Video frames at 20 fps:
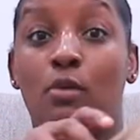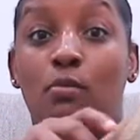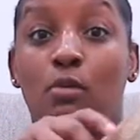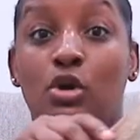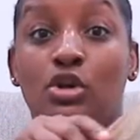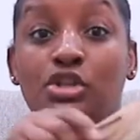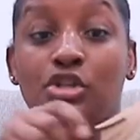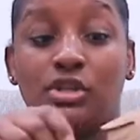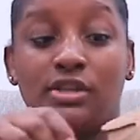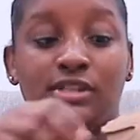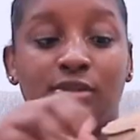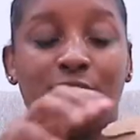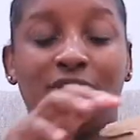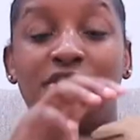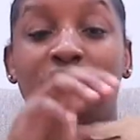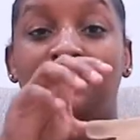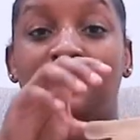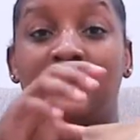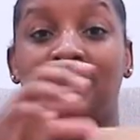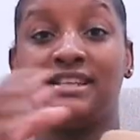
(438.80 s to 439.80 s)
Marshalls.
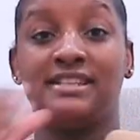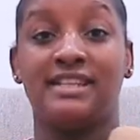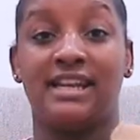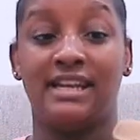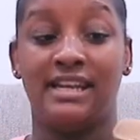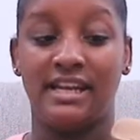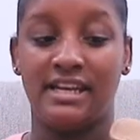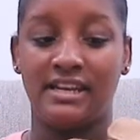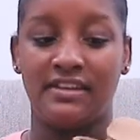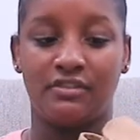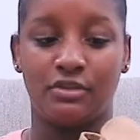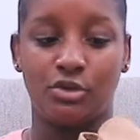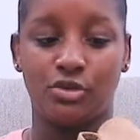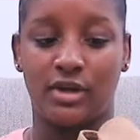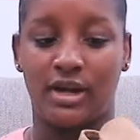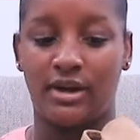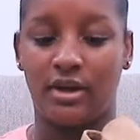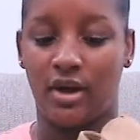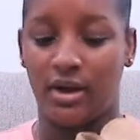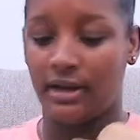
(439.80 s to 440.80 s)
What's funny is I didn't even
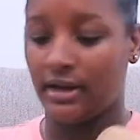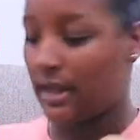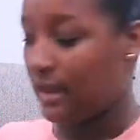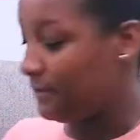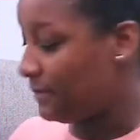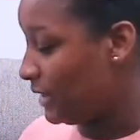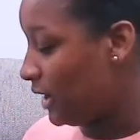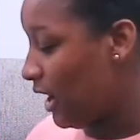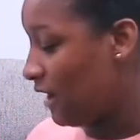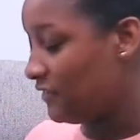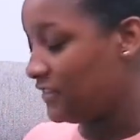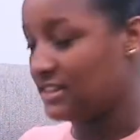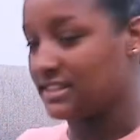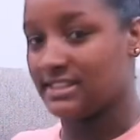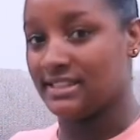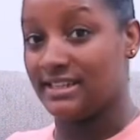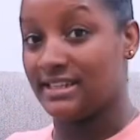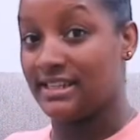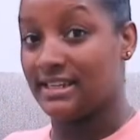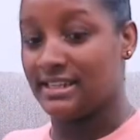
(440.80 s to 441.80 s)
try it on. I mean,
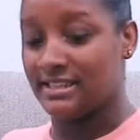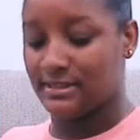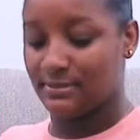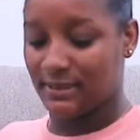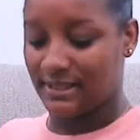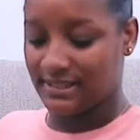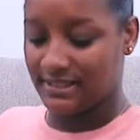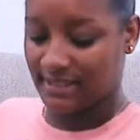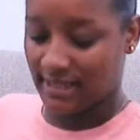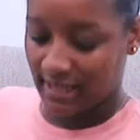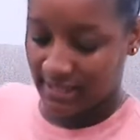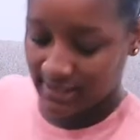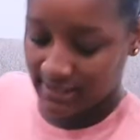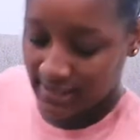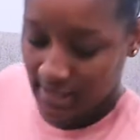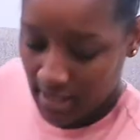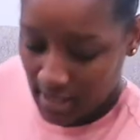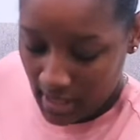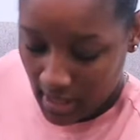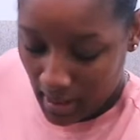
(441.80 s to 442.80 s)
obviously it is my size,
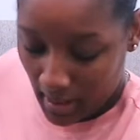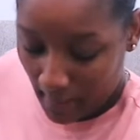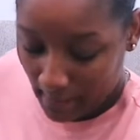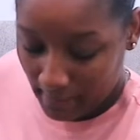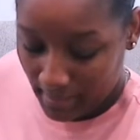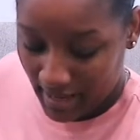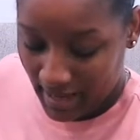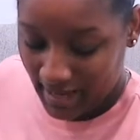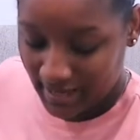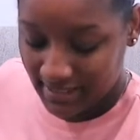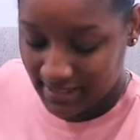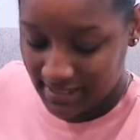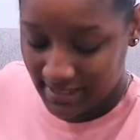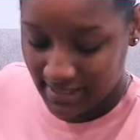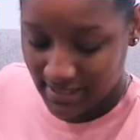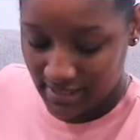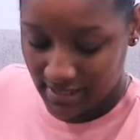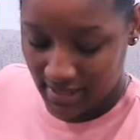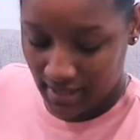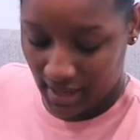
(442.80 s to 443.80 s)
but I
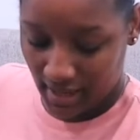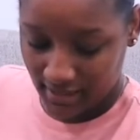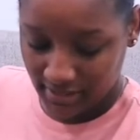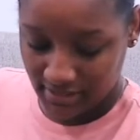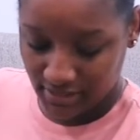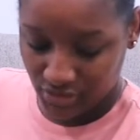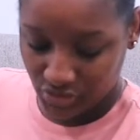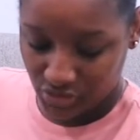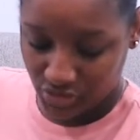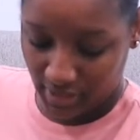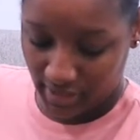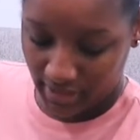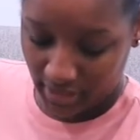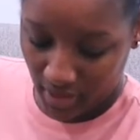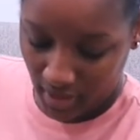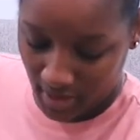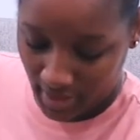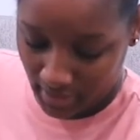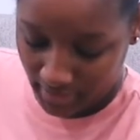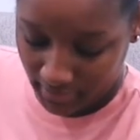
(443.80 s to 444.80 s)
did not try it
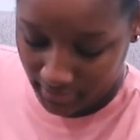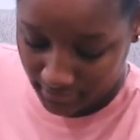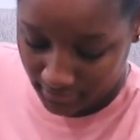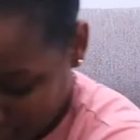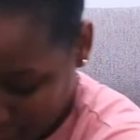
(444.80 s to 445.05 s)
on.